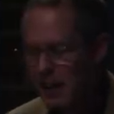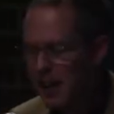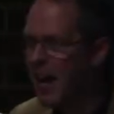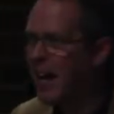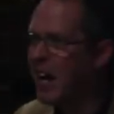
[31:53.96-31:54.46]

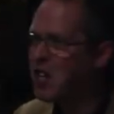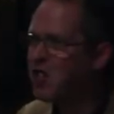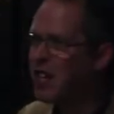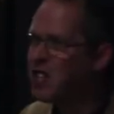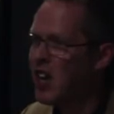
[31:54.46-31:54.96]
can
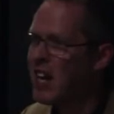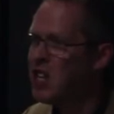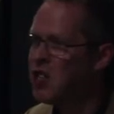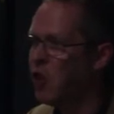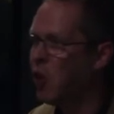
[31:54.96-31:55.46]
actually
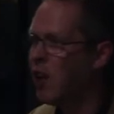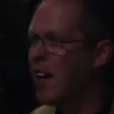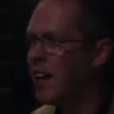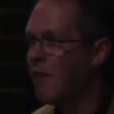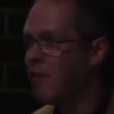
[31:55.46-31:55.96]
change your
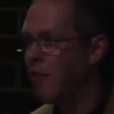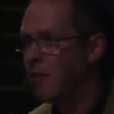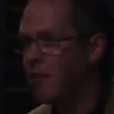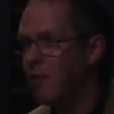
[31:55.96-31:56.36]
life.